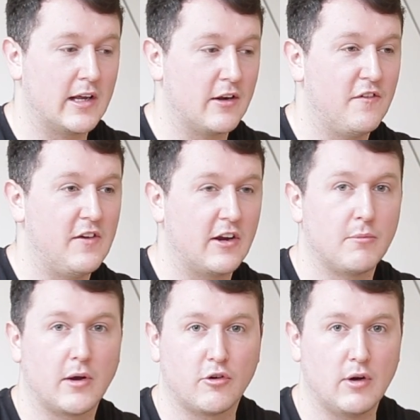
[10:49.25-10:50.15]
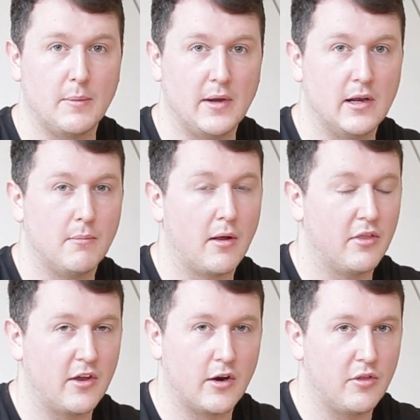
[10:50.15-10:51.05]
going to fix my grip in a
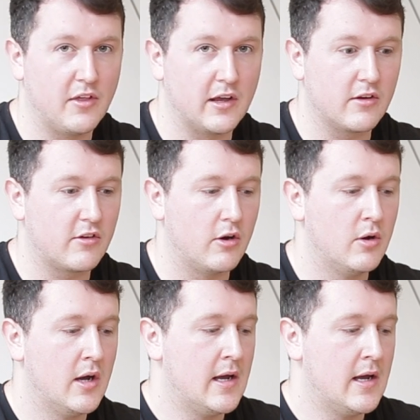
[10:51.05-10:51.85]
month, I don't think. So